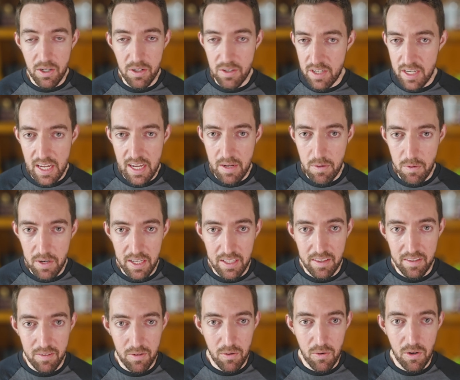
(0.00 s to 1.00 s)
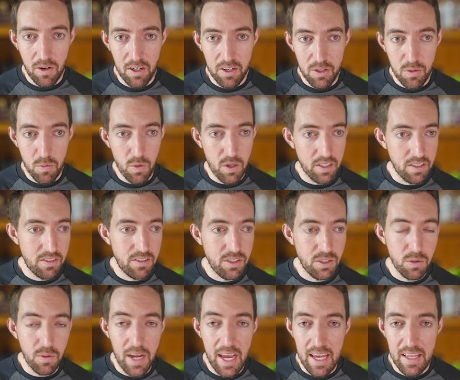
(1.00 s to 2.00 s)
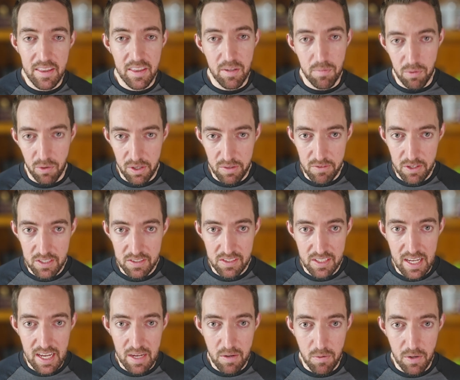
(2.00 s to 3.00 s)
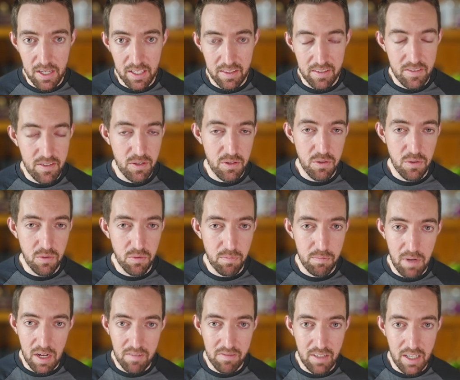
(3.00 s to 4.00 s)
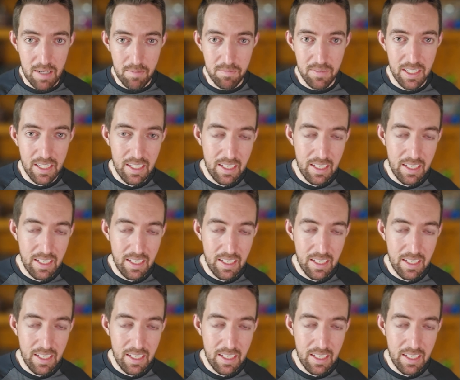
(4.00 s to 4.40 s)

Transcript: your day with, or you want to end the previous day with to buff up.